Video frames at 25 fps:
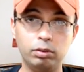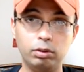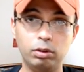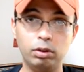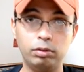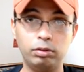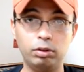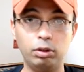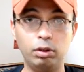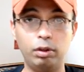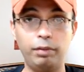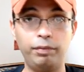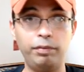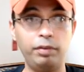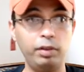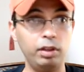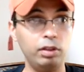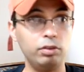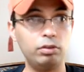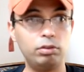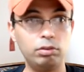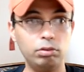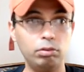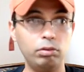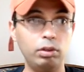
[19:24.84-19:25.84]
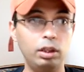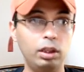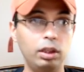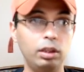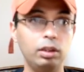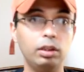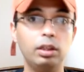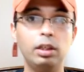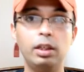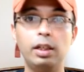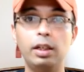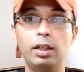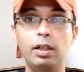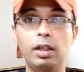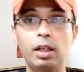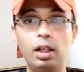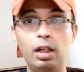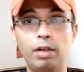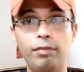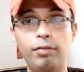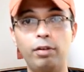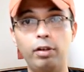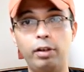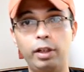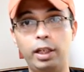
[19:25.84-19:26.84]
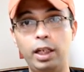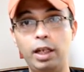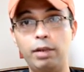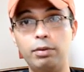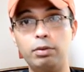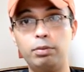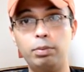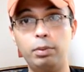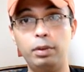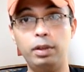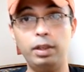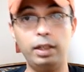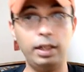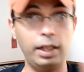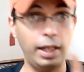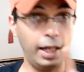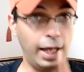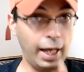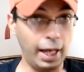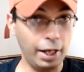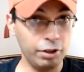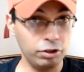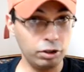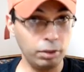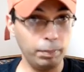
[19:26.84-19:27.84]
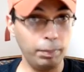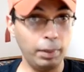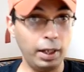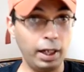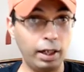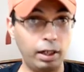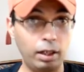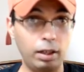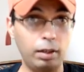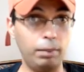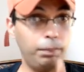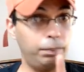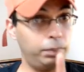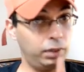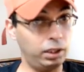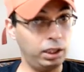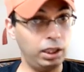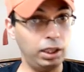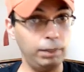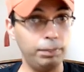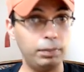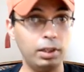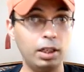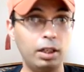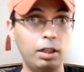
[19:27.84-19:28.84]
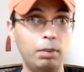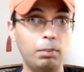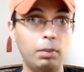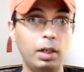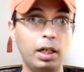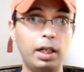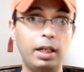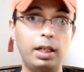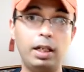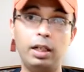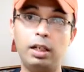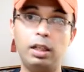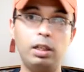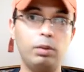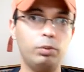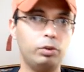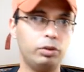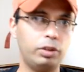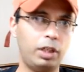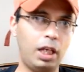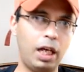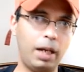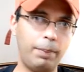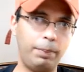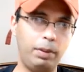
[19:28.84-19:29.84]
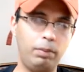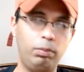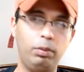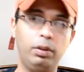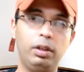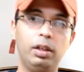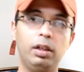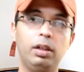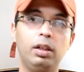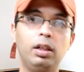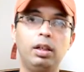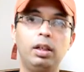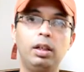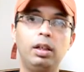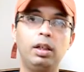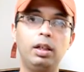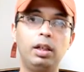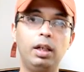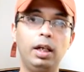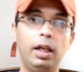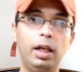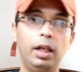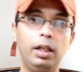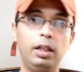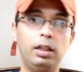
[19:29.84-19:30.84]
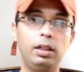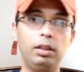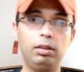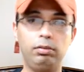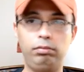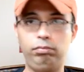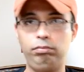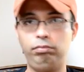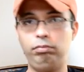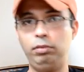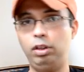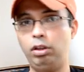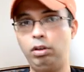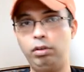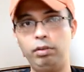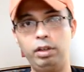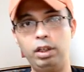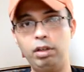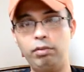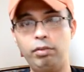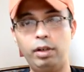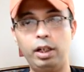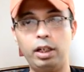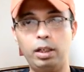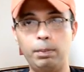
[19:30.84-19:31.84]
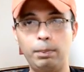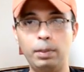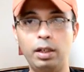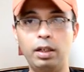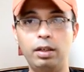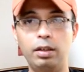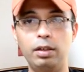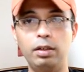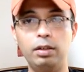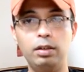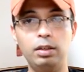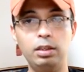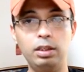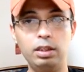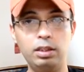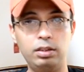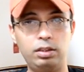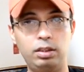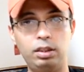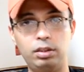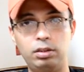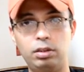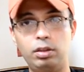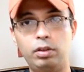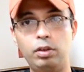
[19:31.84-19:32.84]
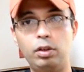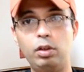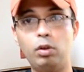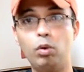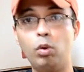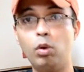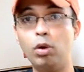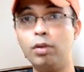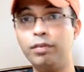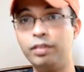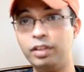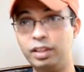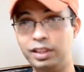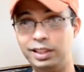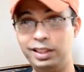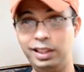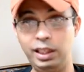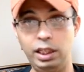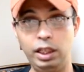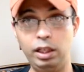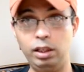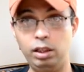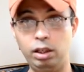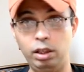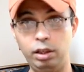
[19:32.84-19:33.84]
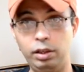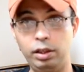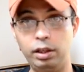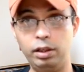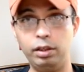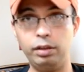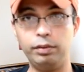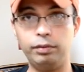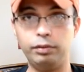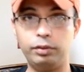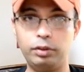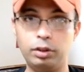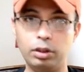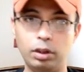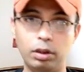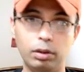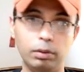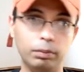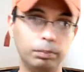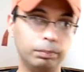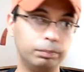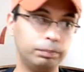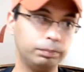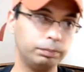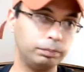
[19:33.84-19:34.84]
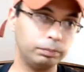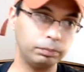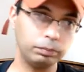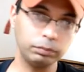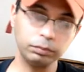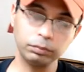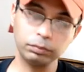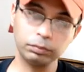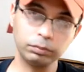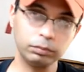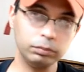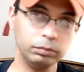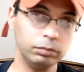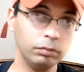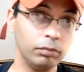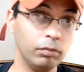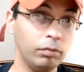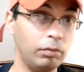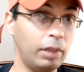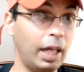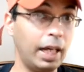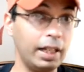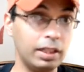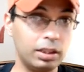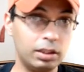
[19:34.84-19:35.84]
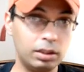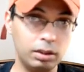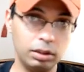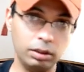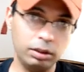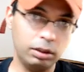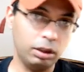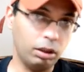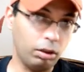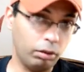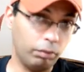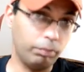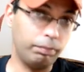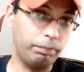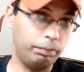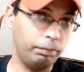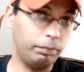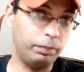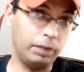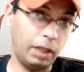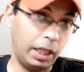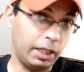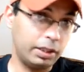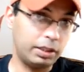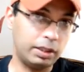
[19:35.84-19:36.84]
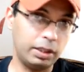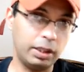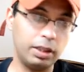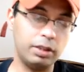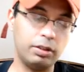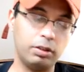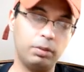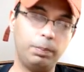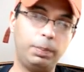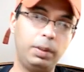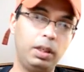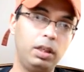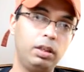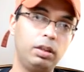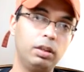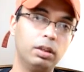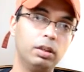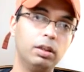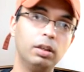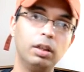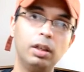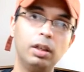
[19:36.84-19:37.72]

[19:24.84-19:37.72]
So if he's shooting NFL games with it as a backup, keep that in mind. And he was happy with it. And, he recommended D600 over D800. So that's, that's his opinion.